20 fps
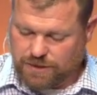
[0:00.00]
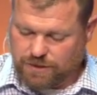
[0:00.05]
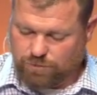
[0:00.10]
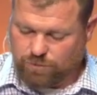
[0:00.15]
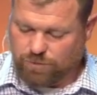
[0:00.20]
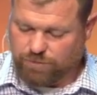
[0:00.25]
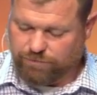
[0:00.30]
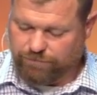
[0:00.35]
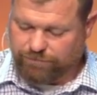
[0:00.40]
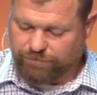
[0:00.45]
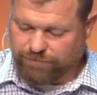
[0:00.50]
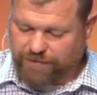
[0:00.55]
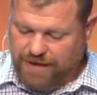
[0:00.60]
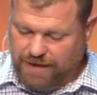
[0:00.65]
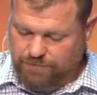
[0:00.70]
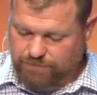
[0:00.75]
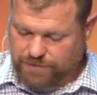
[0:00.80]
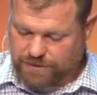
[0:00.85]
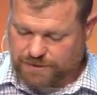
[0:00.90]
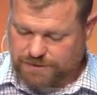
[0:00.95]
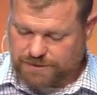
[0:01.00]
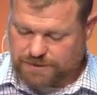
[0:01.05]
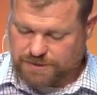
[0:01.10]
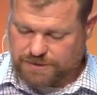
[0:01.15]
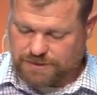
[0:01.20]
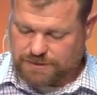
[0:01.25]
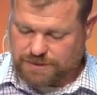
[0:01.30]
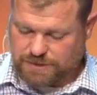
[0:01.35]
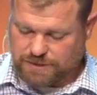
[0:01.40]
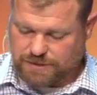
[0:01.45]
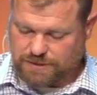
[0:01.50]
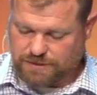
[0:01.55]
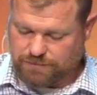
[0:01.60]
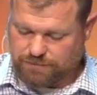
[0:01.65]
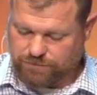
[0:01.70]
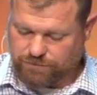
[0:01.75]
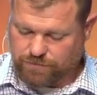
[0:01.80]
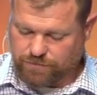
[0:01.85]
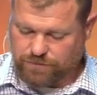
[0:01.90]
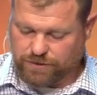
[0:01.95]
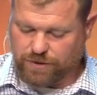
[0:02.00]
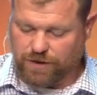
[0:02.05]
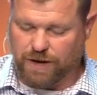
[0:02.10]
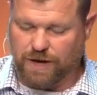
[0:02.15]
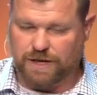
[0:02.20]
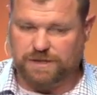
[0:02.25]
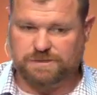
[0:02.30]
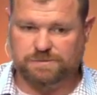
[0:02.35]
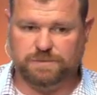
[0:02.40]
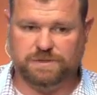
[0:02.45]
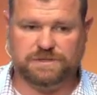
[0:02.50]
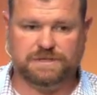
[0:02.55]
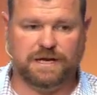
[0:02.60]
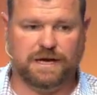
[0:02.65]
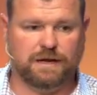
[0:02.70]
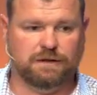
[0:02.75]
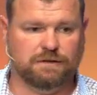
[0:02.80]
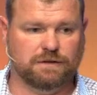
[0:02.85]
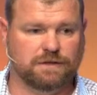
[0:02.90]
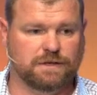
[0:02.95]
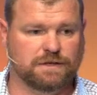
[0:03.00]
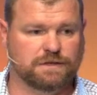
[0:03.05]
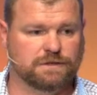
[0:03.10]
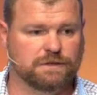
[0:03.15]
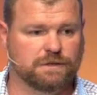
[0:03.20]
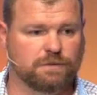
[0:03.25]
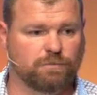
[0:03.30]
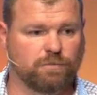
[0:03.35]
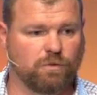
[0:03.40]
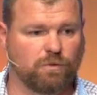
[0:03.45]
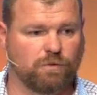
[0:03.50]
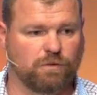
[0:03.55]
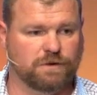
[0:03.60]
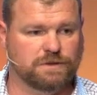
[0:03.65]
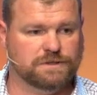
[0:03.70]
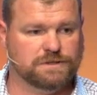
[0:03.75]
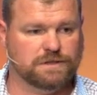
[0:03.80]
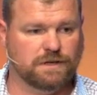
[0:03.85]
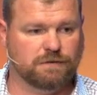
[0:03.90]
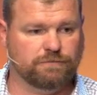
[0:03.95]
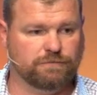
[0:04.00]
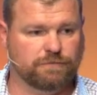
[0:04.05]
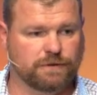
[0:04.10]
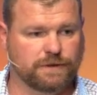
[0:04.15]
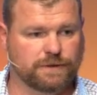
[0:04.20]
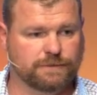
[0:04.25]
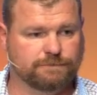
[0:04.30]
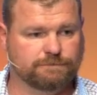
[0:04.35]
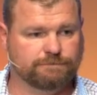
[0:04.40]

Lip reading: were famous for their hospitality to the poor and suffering.